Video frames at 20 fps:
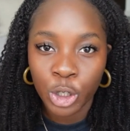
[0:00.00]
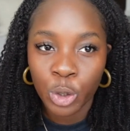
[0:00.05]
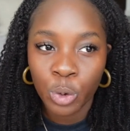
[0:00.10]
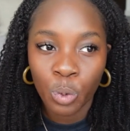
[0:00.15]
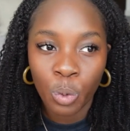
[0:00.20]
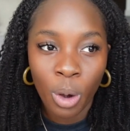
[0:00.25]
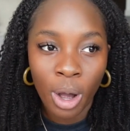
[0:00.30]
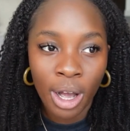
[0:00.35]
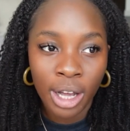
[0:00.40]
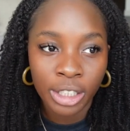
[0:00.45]
You
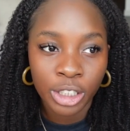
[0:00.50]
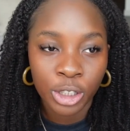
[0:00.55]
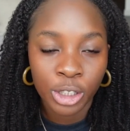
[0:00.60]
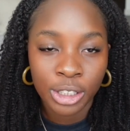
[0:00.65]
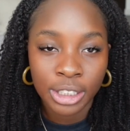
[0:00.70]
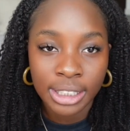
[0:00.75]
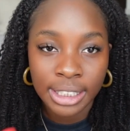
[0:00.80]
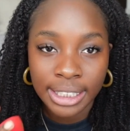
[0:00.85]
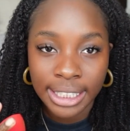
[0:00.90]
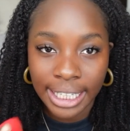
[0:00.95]
want
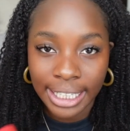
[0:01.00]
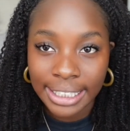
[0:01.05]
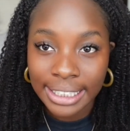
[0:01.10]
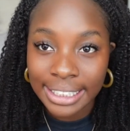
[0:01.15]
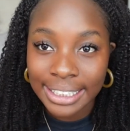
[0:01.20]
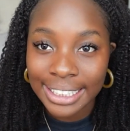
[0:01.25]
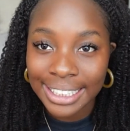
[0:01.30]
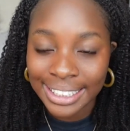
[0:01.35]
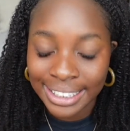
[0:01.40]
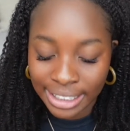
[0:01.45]
your
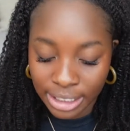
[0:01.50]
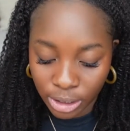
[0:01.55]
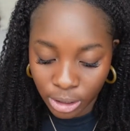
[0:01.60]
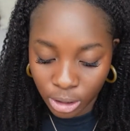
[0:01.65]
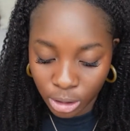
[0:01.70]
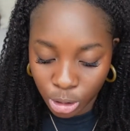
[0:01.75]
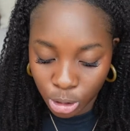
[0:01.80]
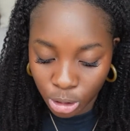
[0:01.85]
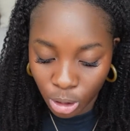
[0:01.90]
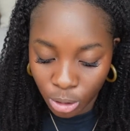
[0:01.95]
skin to
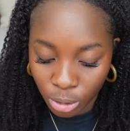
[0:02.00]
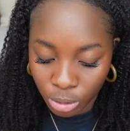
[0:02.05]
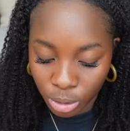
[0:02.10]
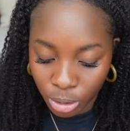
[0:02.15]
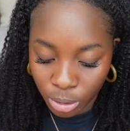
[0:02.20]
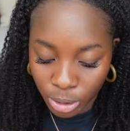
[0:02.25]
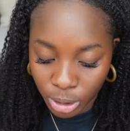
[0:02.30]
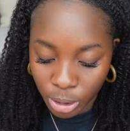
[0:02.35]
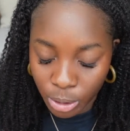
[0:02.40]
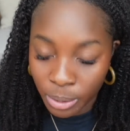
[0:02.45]
still show
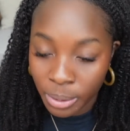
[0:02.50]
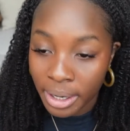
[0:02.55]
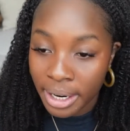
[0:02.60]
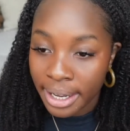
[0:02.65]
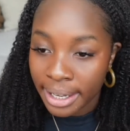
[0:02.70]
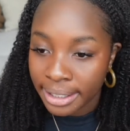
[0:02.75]
through.